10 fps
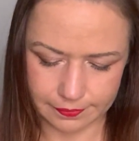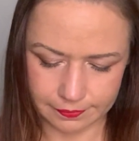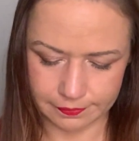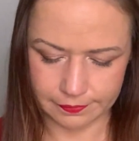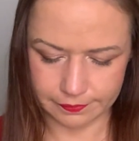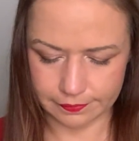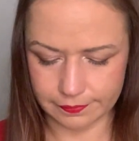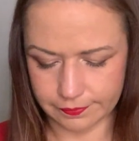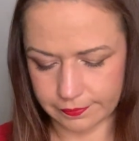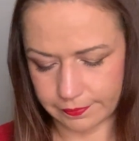
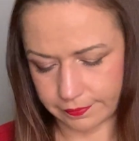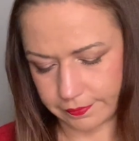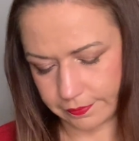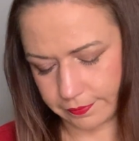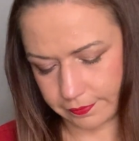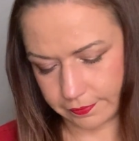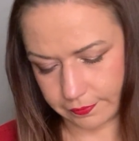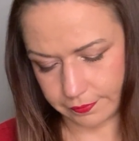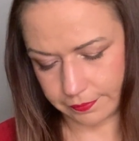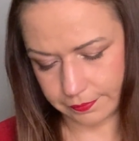
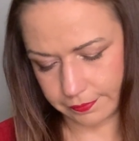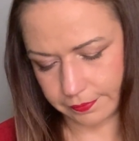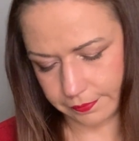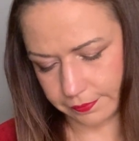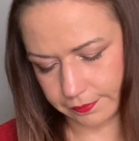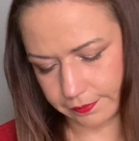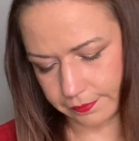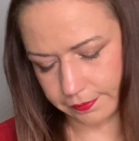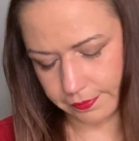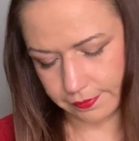
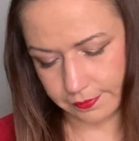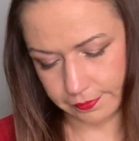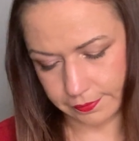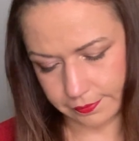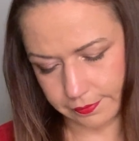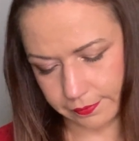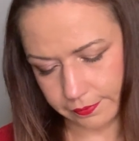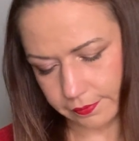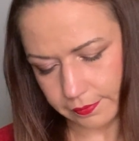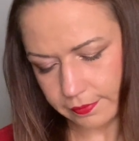
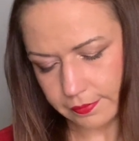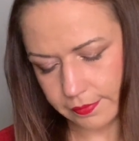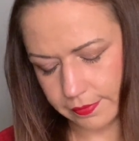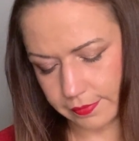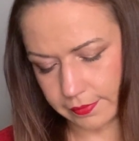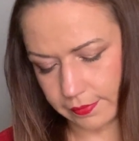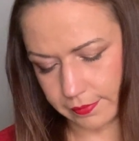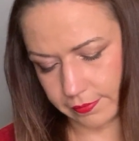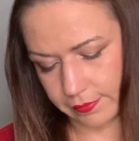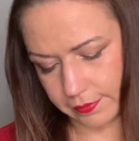
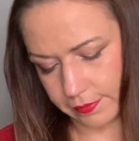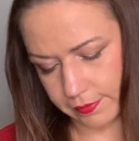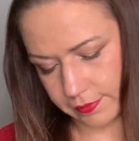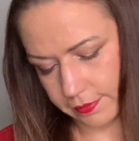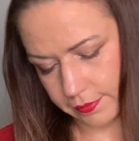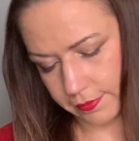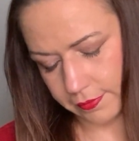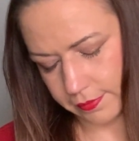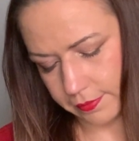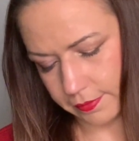
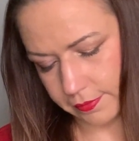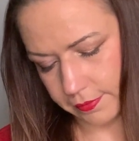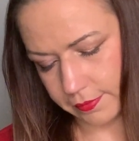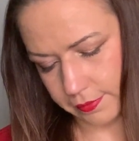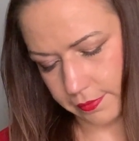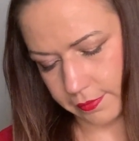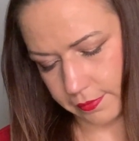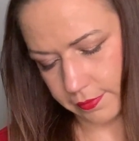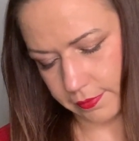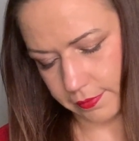
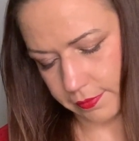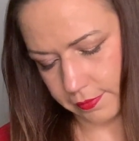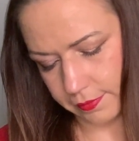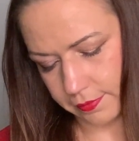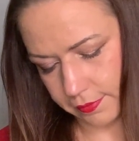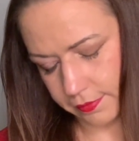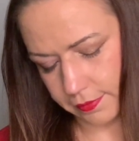(no one is talking)